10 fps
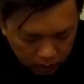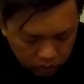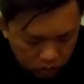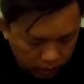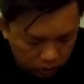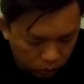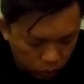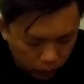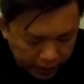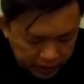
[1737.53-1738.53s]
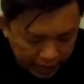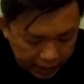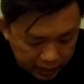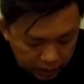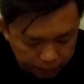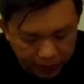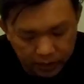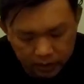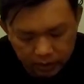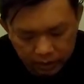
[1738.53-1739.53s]
so I don't waste any
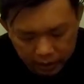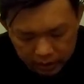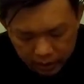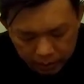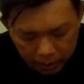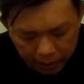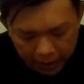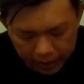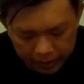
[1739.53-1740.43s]
space inside my bag.